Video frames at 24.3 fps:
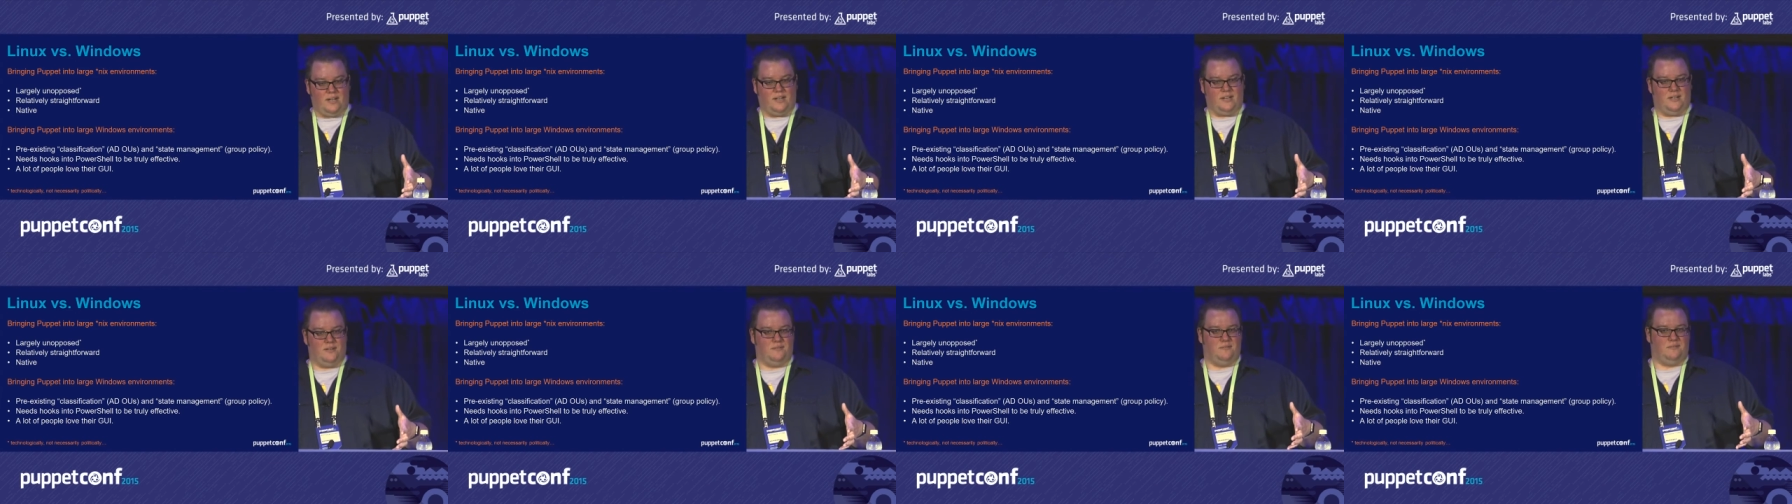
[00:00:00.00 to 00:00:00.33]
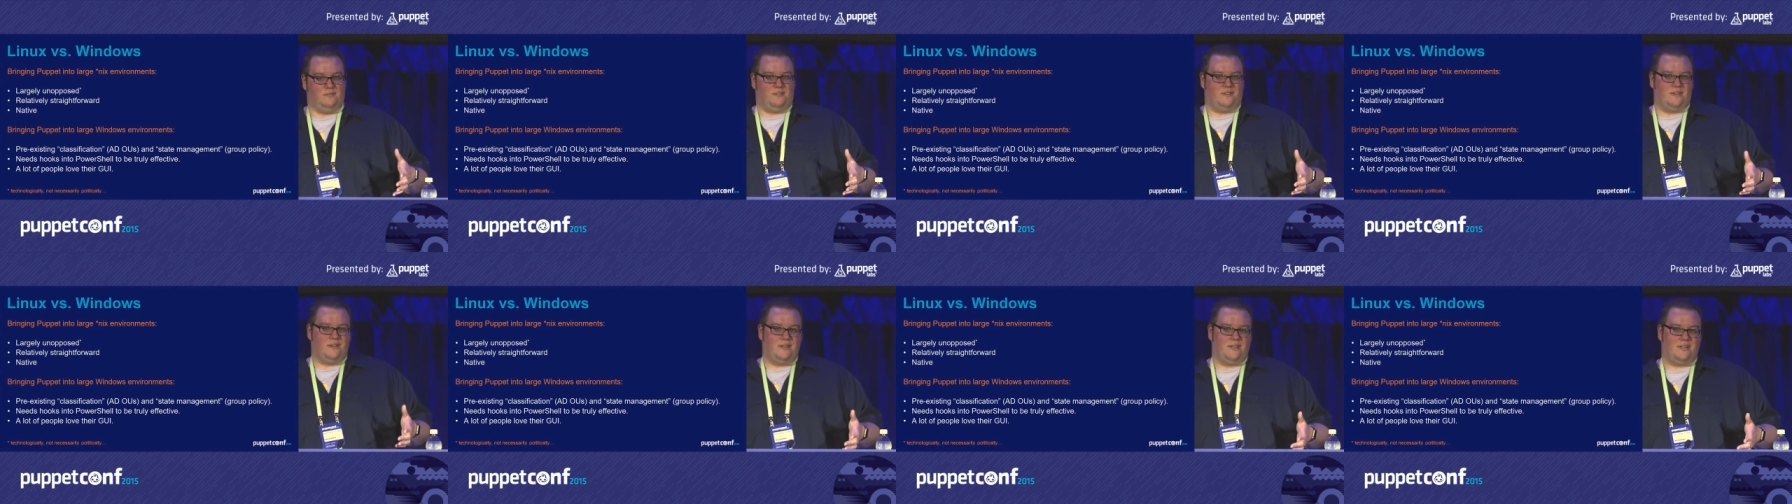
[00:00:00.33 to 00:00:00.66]

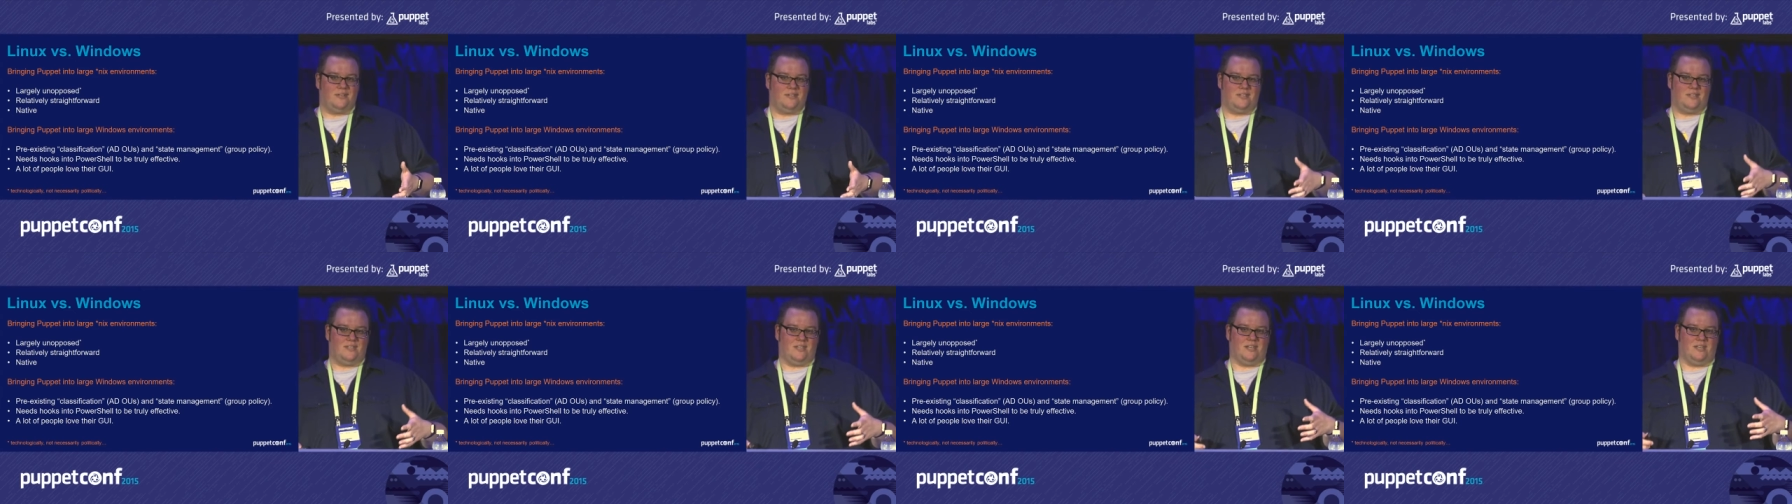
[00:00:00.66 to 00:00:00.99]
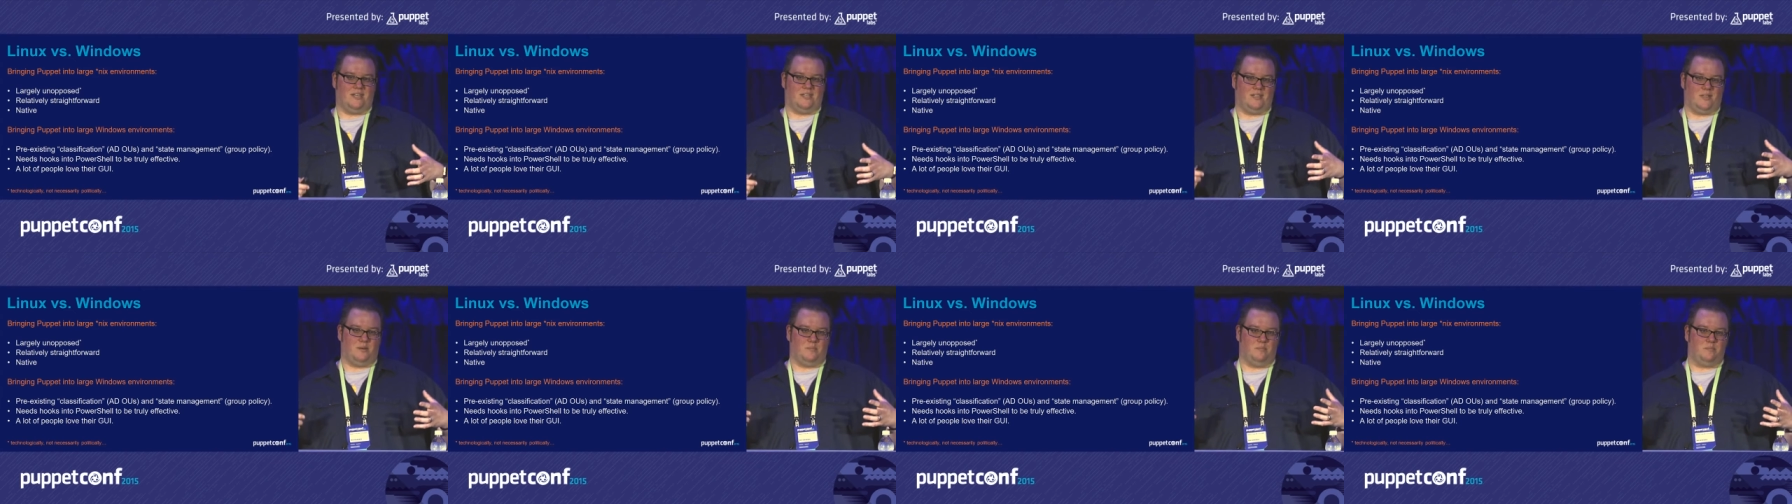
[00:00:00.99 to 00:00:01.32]
of
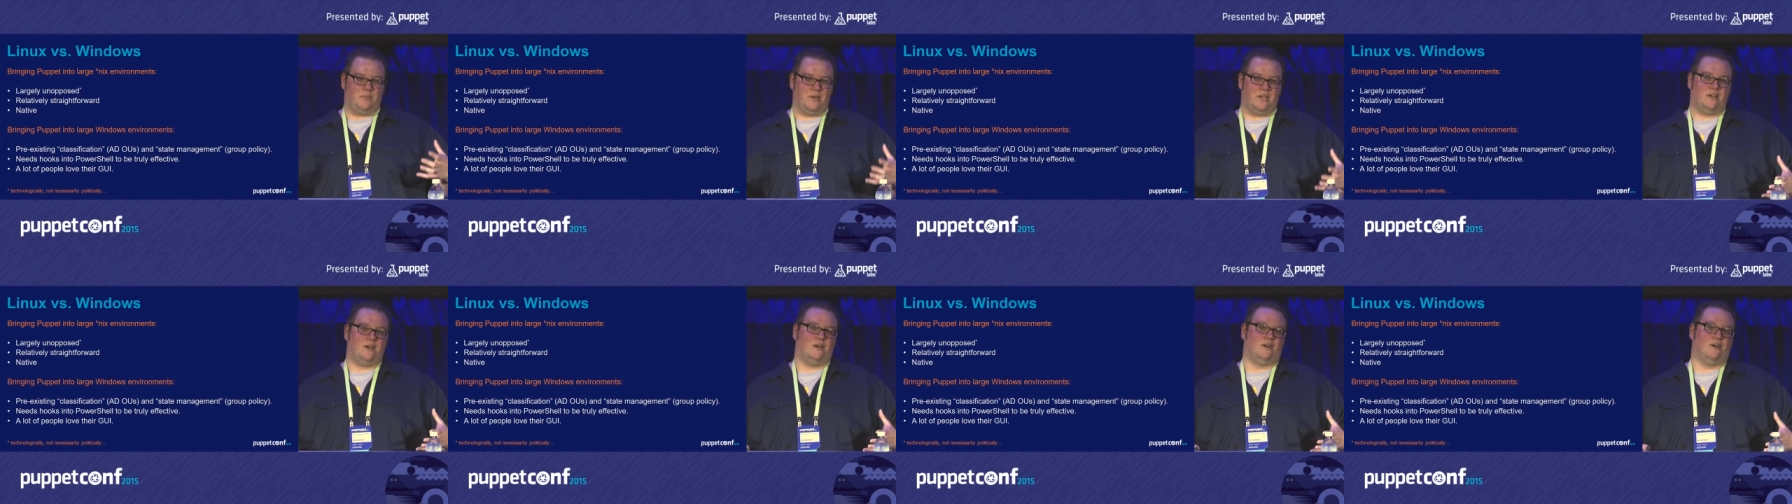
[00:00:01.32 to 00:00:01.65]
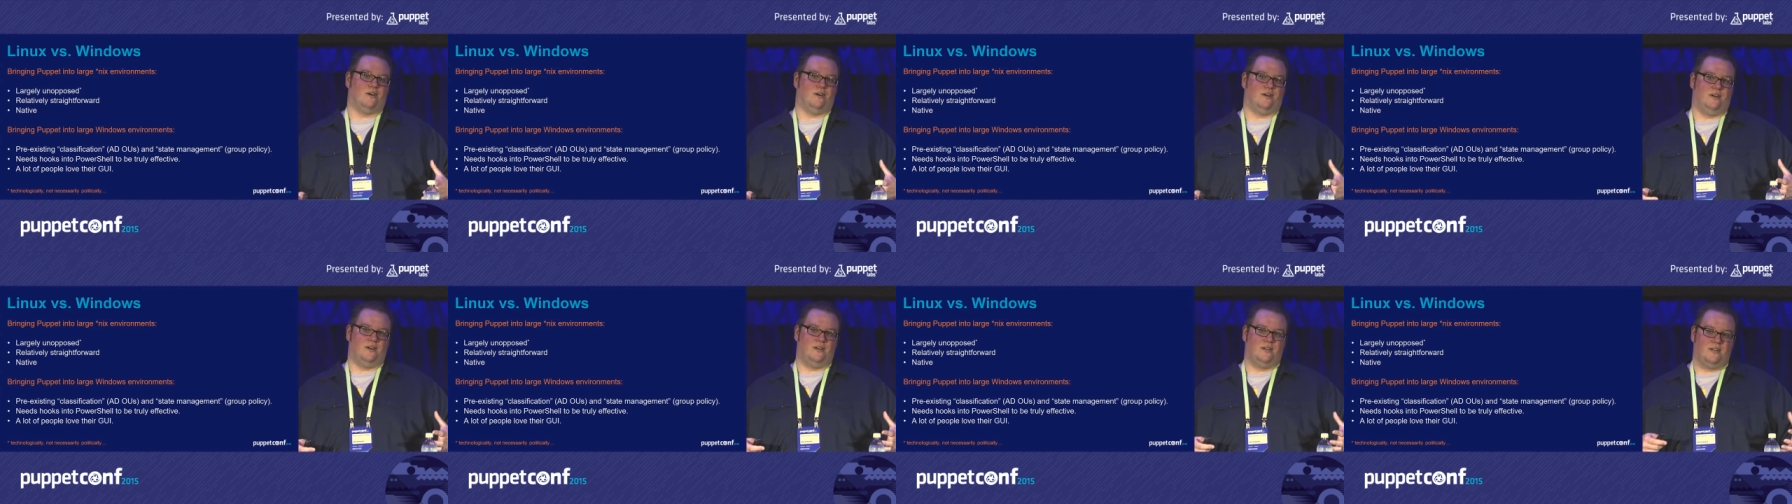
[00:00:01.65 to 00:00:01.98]
the, the
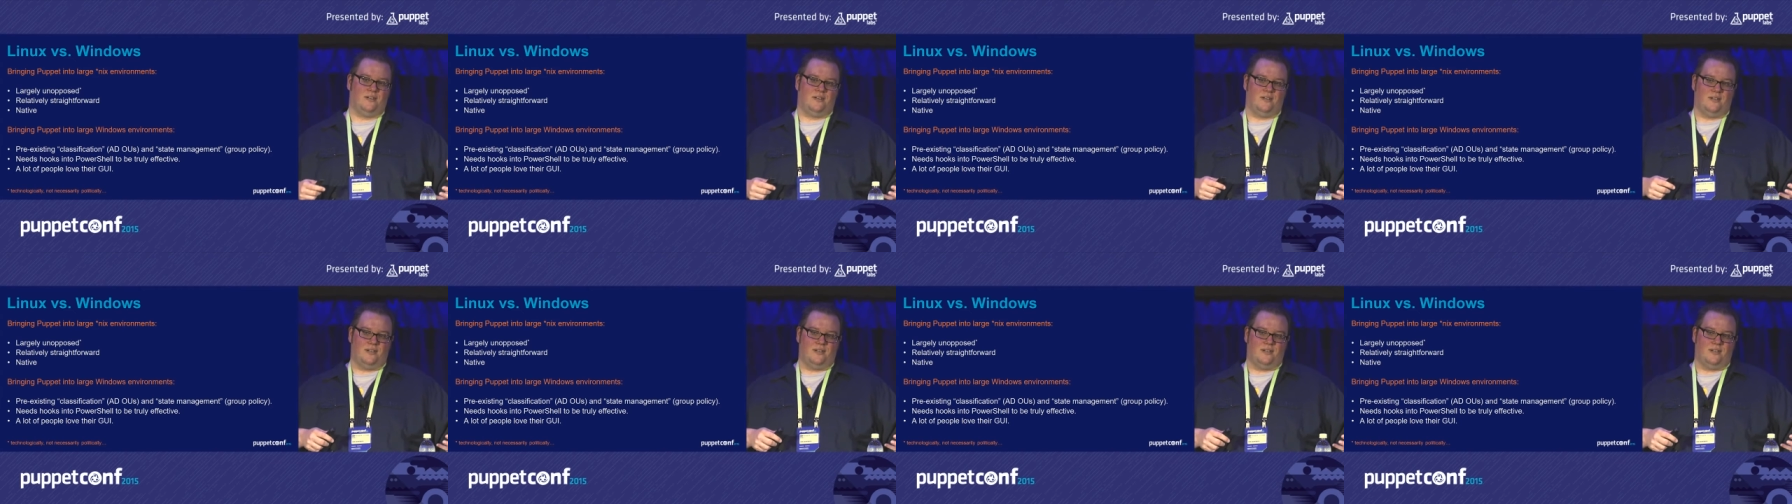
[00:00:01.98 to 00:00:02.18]
bigger